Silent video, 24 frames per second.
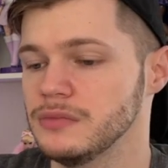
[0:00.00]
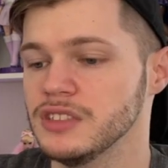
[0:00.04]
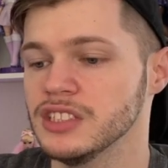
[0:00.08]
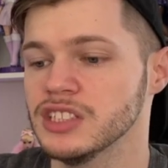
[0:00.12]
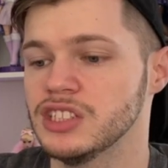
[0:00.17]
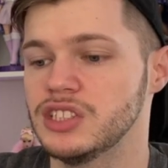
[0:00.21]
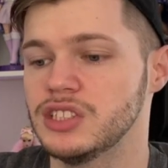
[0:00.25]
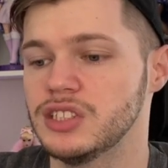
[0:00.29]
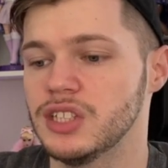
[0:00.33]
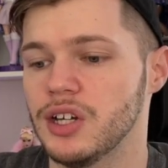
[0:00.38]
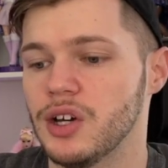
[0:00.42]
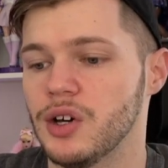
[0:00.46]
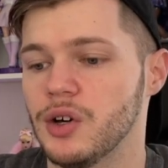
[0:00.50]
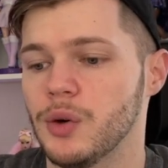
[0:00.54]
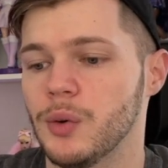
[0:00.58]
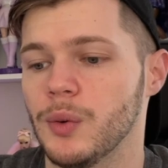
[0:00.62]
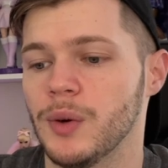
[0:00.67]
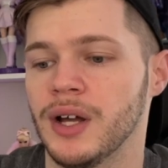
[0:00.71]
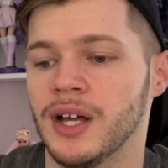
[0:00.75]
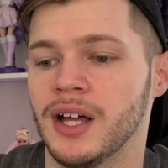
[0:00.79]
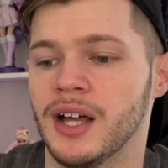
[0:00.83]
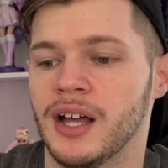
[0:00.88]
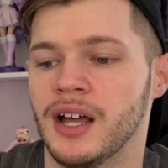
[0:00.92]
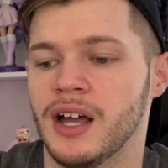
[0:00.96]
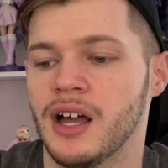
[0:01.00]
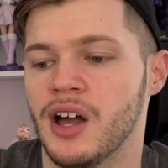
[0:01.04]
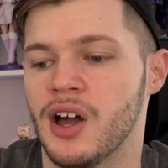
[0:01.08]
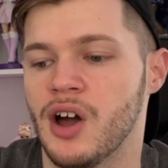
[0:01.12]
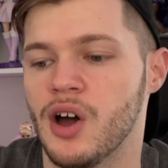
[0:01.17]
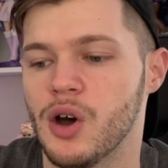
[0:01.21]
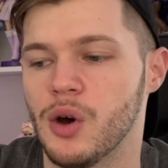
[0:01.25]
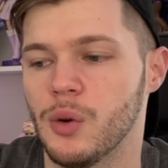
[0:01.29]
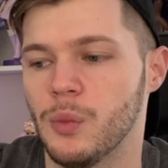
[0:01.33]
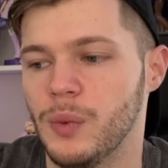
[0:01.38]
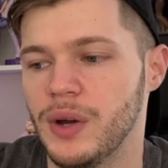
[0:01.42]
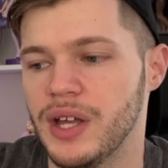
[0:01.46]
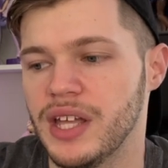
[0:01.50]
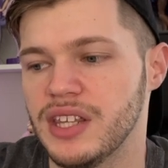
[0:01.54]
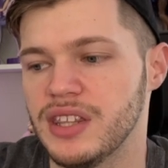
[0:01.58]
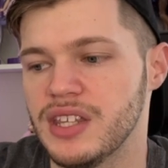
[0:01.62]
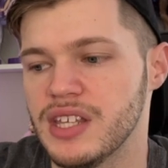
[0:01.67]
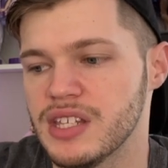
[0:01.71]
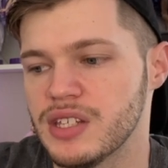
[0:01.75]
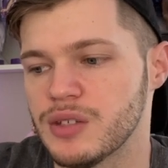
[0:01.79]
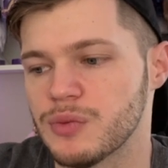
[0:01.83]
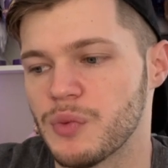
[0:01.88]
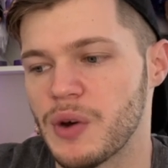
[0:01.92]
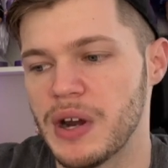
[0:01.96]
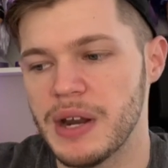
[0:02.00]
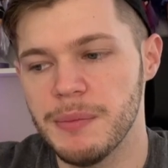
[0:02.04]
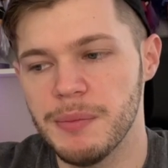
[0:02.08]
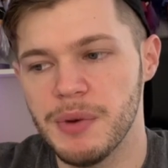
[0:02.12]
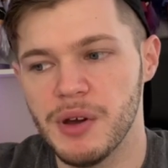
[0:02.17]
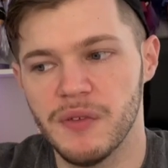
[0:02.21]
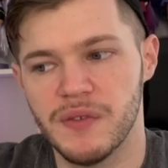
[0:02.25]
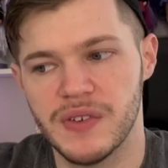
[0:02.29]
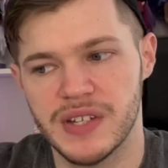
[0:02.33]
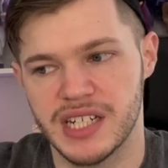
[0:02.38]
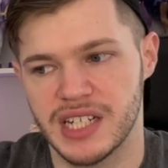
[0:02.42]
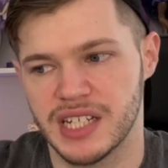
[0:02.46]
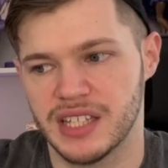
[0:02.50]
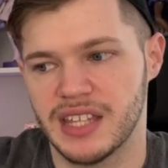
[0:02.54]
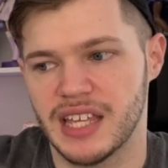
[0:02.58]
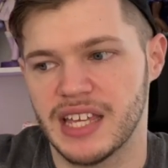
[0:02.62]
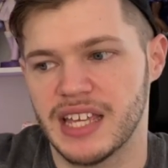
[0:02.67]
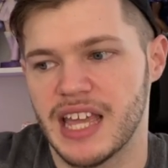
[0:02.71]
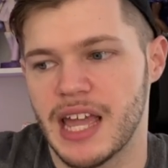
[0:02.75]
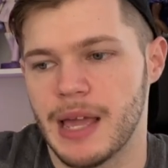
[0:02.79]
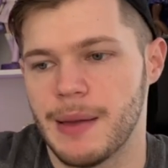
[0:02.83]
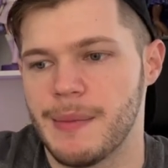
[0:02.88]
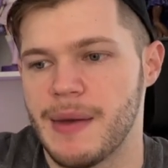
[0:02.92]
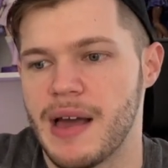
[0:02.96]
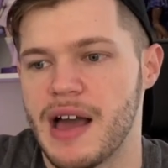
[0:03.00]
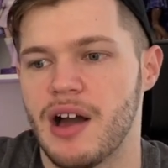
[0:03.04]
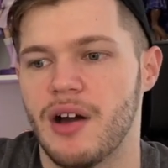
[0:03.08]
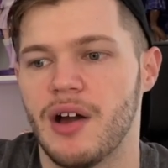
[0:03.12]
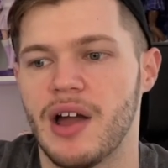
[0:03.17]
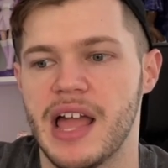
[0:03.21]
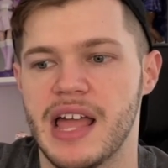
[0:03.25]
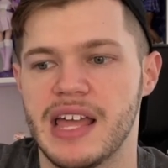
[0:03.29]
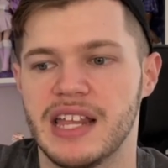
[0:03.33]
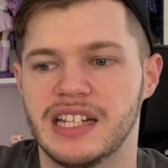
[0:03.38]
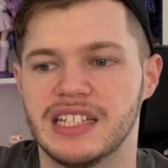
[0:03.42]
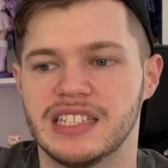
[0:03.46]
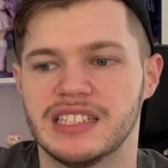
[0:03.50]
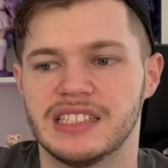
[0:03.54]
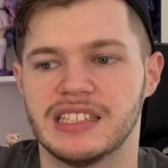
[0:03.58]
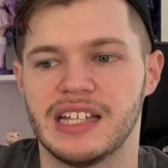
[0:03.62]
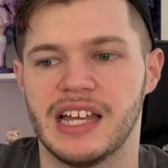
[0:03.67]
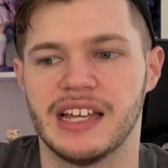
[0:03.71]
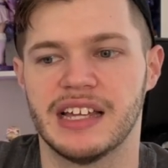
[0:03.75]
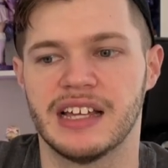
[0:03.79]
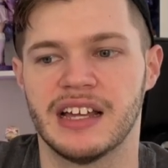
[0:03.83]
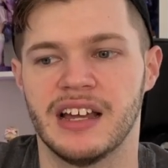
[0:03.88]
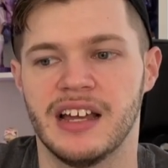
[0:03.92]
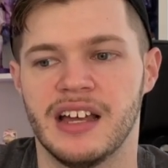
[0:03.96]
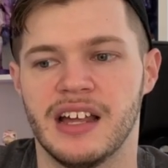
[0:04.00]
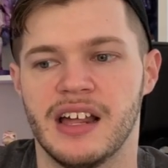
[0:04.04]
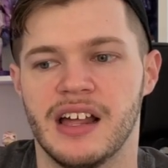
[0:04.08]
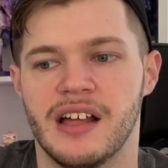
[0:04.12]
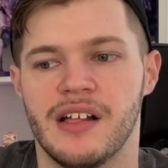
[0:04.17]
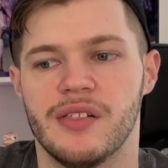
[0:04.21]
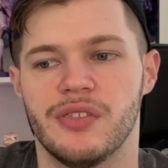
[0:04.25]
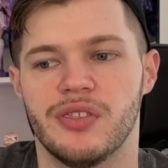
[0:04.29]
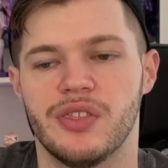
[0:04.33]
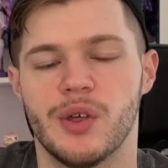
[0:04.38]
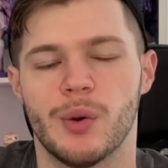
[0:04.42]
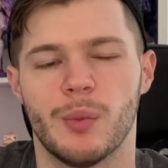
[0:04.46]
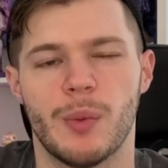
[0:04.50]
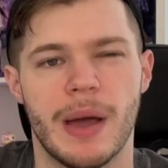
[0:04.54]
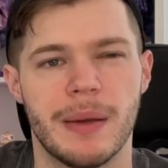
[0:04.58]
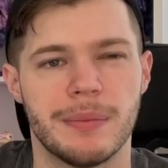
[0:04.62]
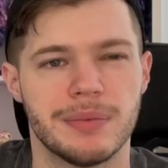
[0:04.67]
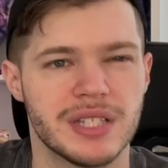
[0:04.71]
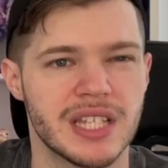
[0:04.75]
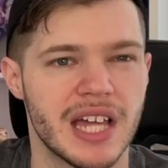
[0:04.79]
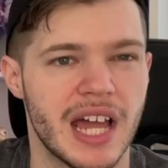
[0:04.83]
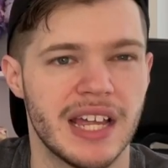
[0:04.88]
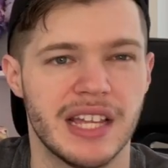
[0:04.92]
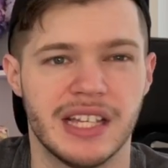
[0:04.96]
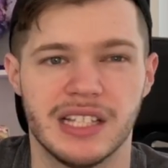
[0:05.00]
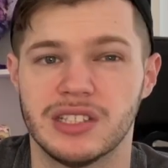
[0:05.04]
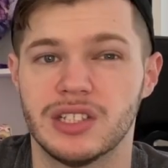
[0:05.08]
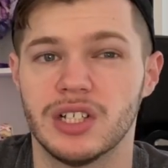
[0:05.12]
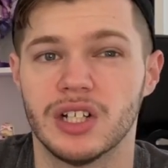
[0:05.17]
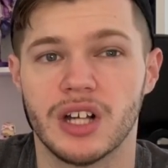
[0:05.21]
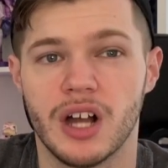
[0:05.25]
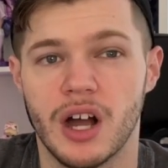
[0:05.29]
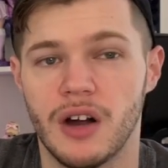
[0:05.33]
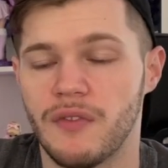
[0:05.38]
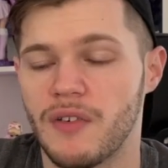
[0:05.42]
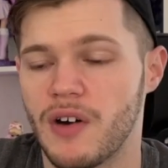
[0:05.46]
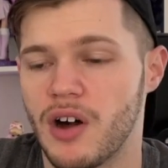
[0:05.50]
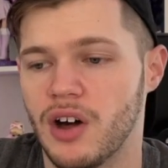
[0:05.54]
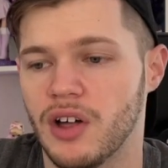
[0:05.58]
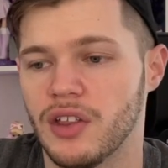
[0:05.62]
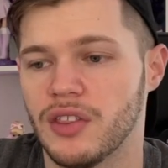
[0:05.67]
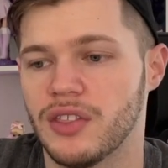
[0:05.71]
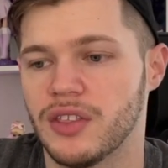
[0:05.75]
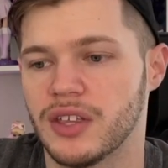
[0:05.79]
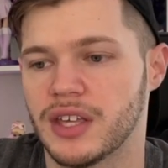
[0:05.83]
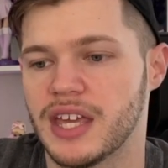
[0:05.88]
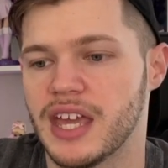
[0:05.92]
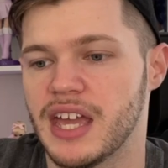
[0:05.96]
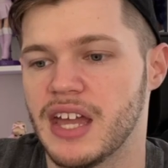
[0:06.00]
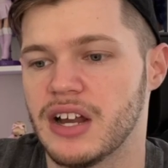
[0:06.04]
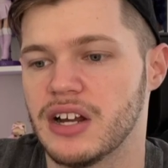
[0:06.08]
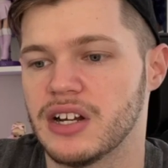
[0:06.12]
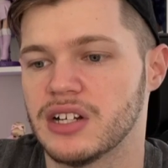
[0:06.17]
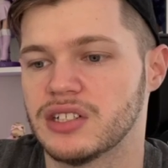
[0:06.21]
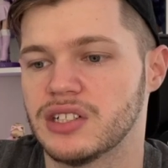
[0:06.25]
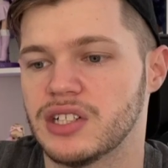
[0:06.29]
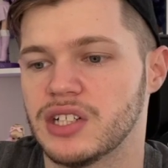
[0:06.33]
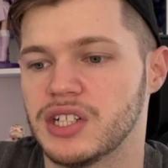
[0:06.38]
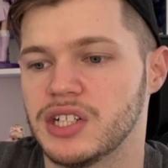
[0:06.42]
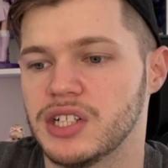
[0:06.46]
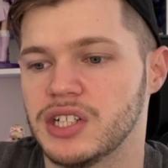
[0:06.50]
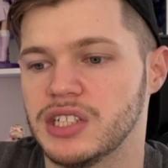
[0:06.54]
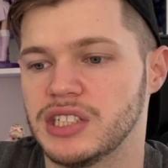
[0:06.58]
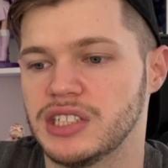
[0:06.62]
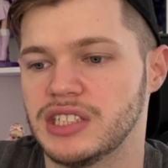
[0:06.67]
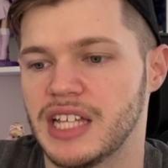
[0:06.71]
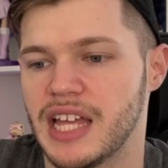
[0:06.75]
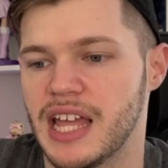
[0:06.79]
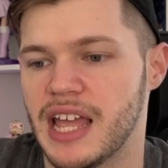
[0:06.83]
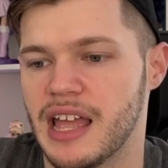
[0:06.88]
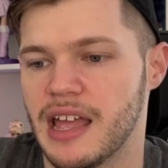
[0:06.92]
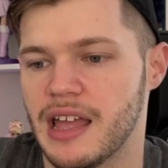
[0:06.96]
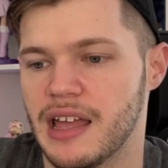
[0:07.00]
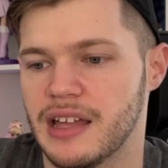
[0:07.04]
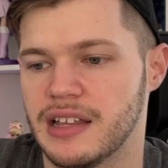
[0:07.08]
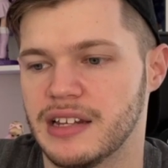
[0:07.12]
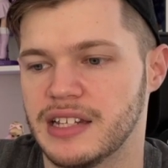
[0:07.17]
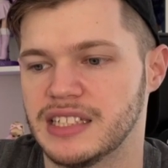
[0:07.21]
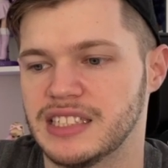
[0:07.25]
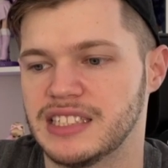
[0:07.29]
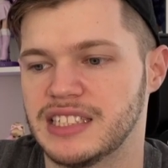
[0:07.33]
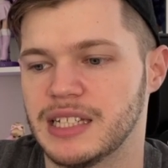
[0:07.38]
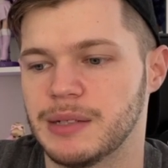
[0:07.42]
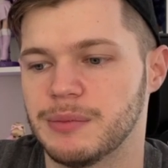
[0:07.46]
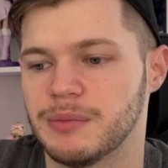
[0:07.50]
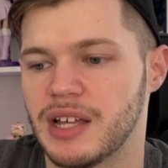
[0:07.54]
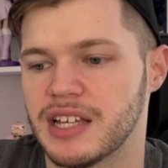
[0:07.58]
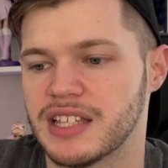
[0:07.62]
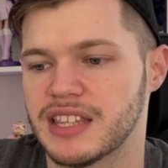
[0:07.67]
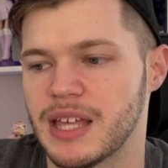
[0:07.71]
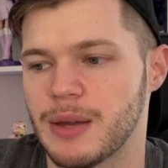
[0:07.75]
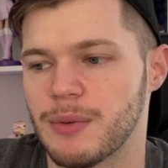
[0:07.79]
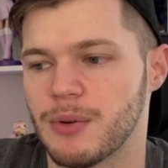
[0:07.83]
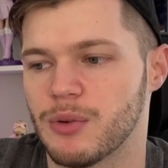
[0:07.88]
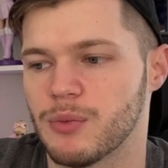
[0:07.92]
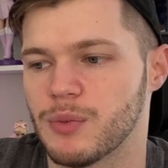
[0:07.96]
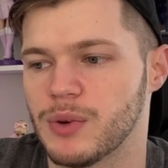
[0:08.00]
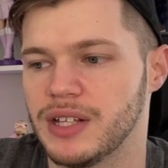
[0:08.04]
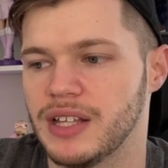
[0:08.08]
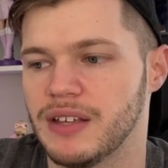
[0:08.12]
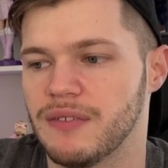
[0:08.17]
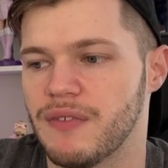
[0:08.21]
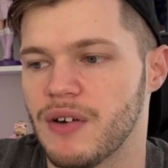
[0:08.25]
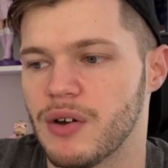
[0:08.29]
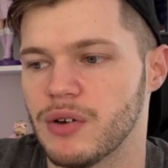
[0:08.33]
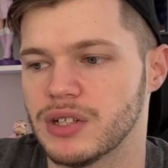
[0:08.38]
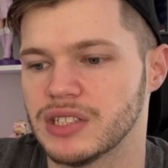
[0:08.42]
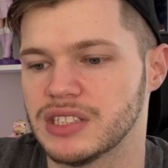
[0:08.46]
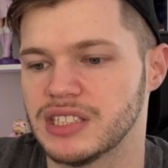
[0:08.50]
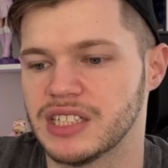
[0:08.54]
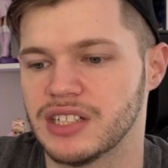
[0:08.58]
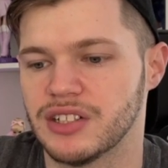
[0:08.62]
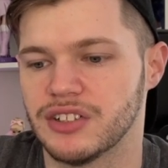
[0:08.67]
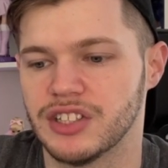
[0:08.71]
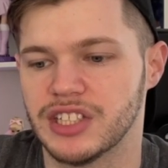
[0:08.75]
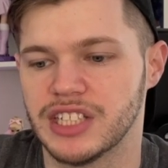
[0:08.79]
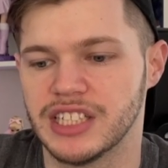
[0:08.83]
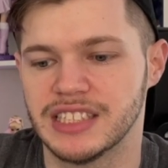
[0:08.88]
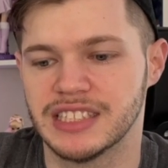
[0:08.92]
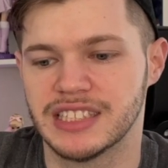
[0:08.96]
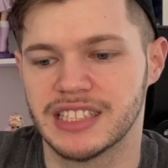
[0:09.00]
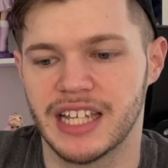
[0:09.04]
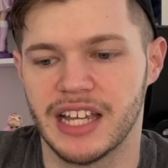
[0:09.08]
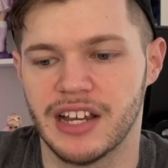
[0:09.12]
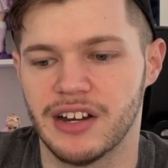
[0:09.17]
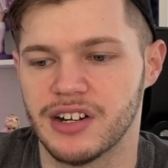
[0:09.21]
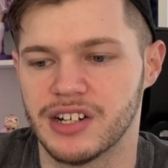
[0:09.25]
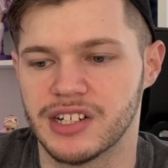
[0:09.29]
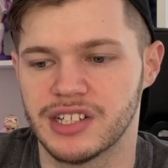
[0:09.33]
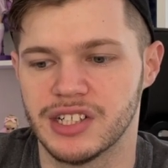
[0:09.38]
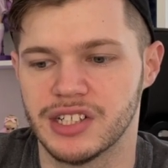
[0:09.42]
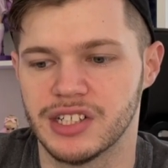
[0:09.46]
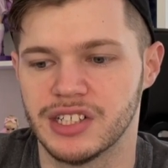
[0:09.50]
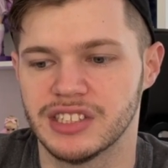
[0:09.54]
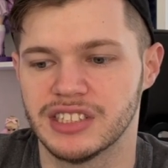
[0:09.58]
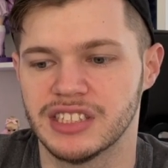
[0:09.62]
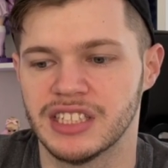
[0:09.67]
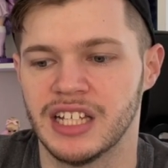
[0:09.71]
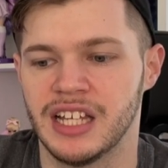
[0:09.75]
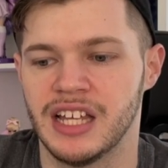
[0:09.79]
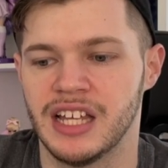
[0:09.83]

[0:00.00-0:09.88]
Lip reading: So when this Rainbow Vision thing came out, and it's like the website, it took off all the characters and it seemed like they were really focusing on these characters,